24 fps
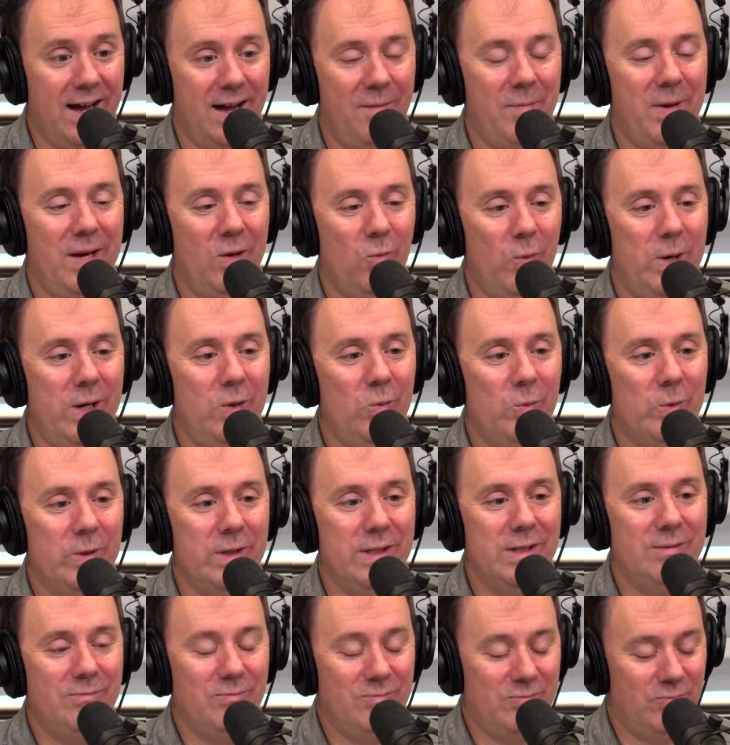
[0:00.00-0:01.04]
I mean, we
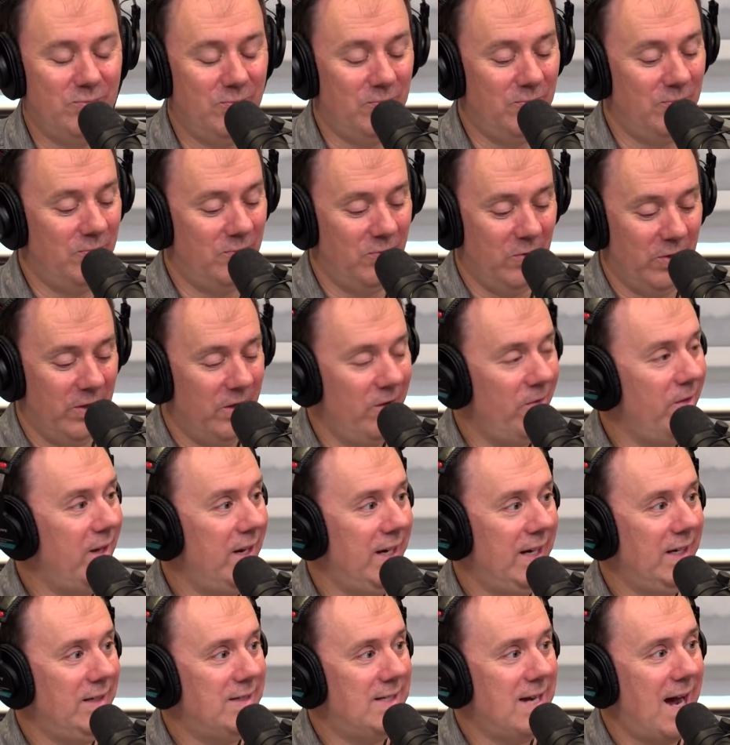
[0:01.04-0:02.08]
would
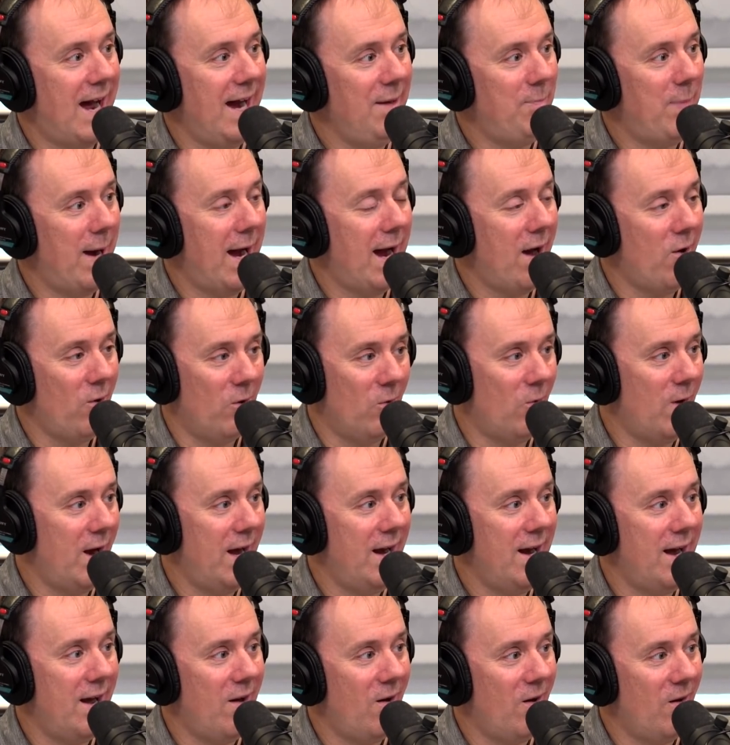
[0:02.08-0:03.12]
literally type out or write
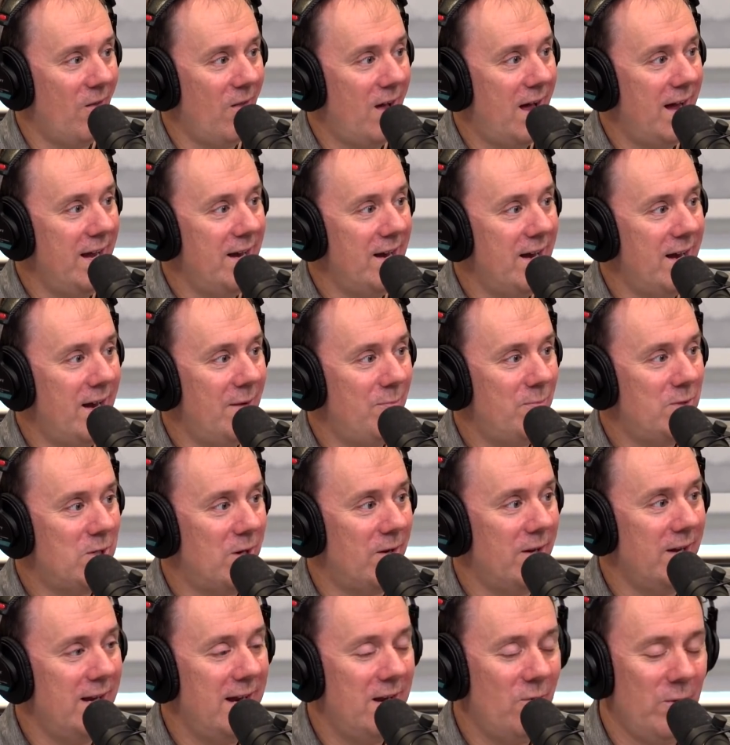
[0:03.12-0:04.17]
out our lineup,
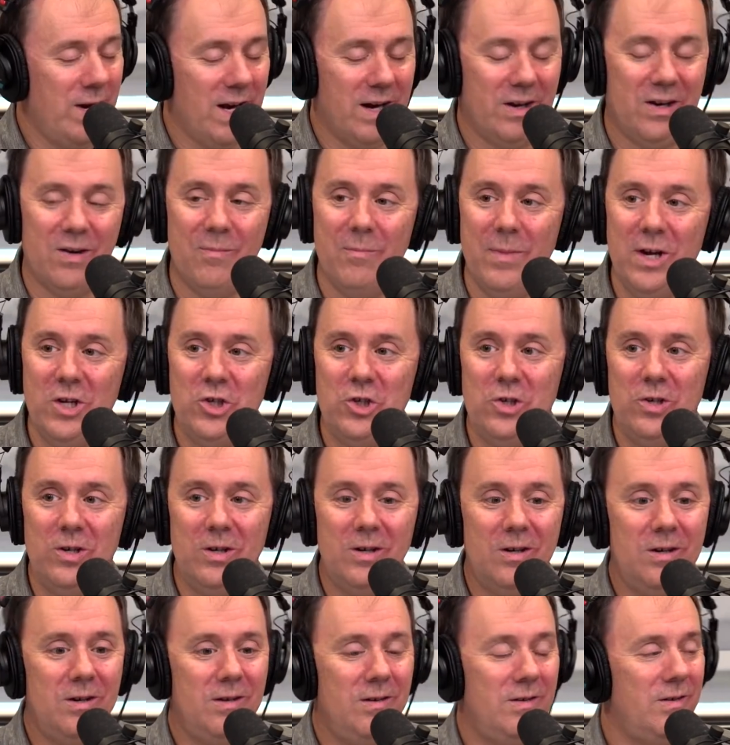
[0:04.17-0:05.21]
turn it in. We had a
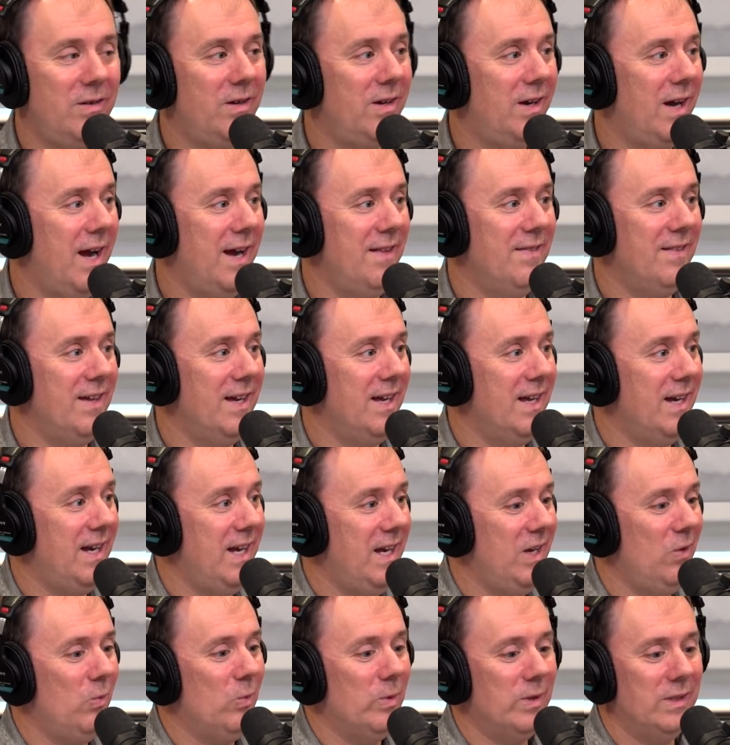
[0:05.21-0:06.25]
commissioner, and then
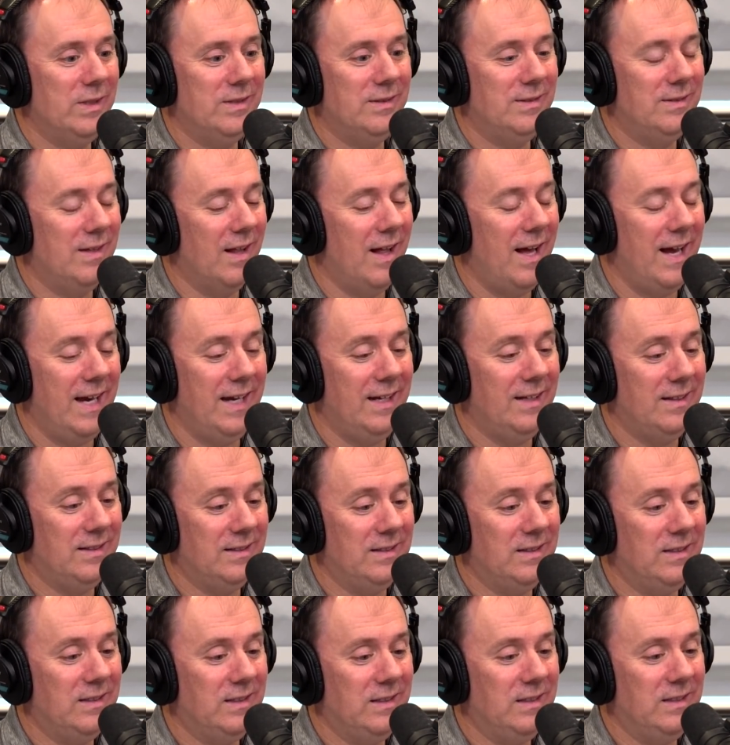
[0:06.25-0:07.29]
he would like
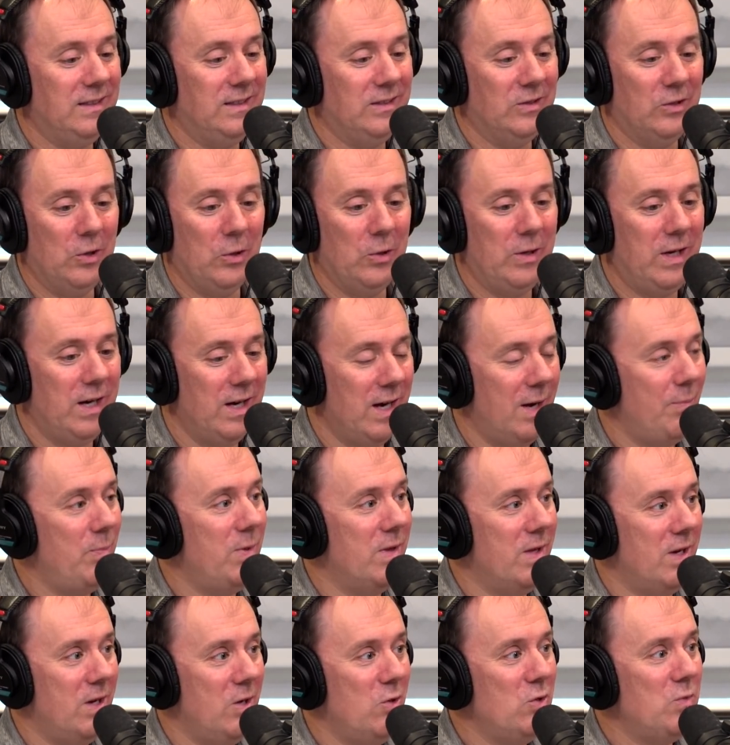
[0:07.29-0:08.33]
look it up in
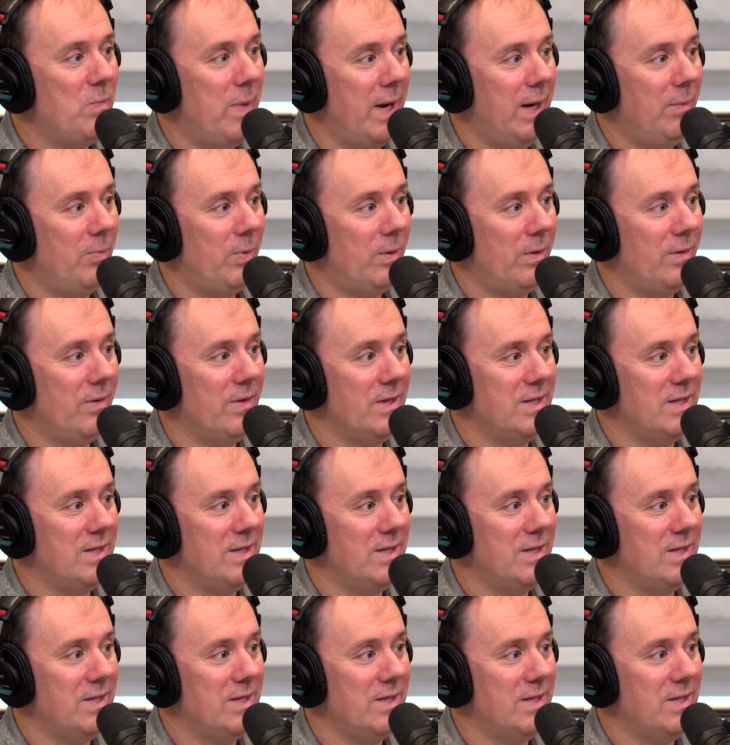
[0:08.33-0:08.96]
the newspaper, the